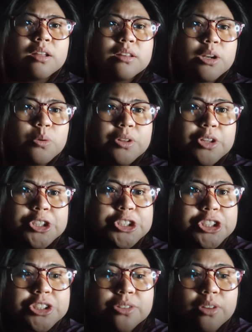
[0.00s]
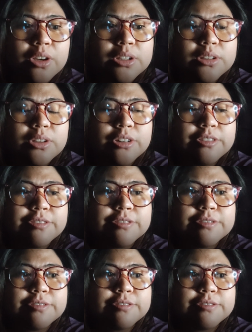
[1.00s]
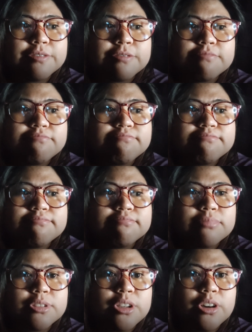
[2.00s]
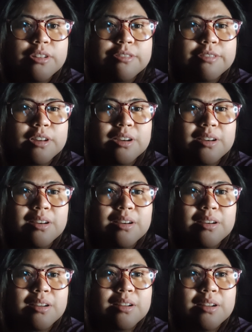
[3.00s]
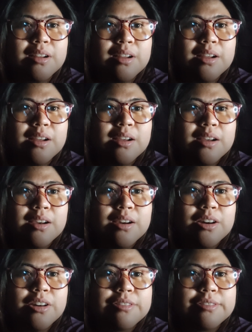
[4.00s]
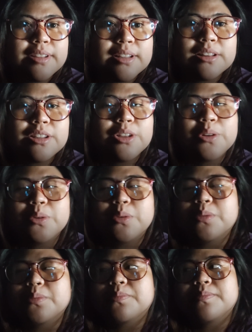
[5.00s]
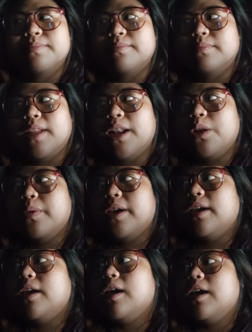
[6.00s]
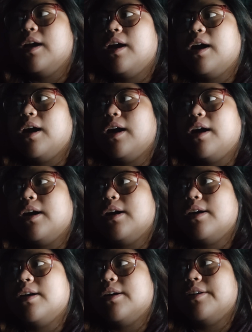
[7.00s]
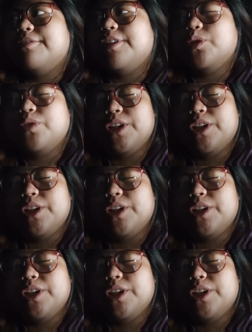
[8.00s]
what you just thought of uh of it, you know. Anyway, Fiido